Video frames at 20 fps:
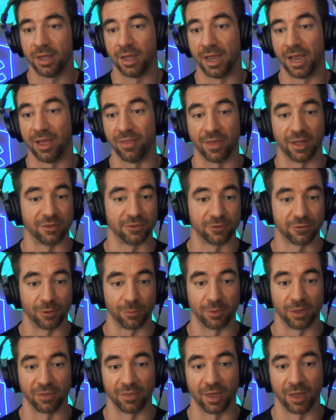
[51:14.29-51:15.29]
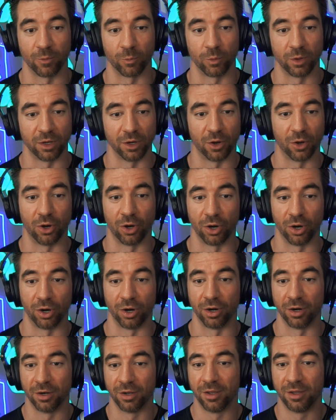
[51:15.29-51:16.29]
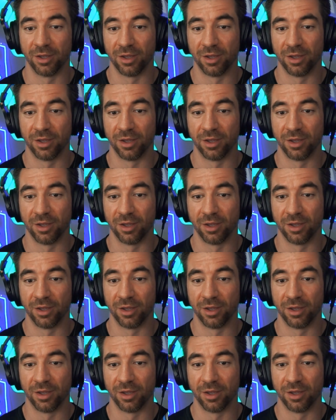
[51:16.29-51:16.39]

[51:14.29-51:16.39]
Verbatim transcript: And that's something that we are